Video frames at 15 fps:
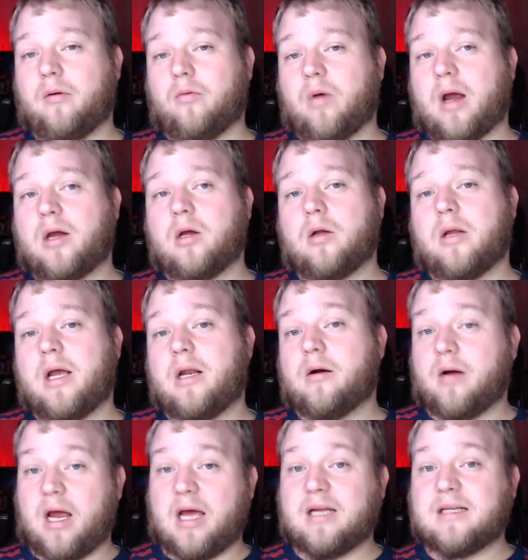
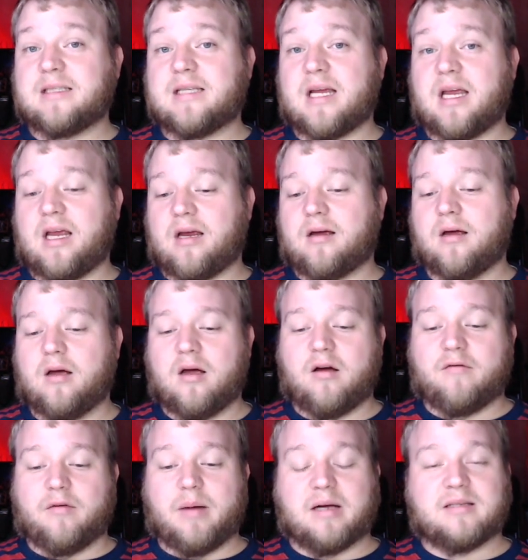regulator, and a tank
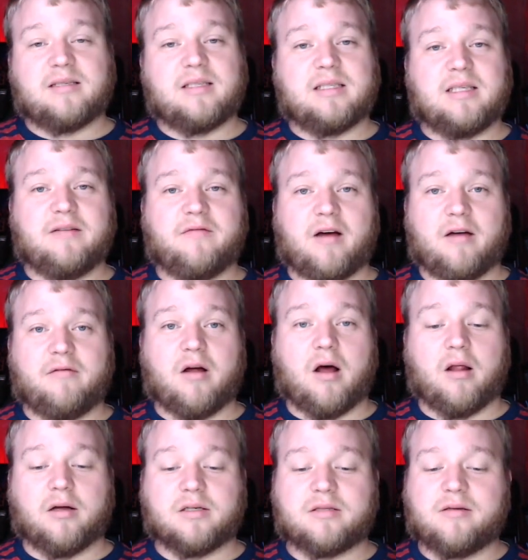for about
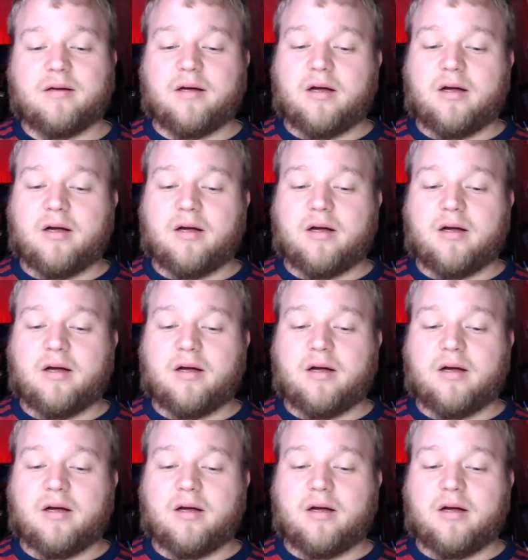$65.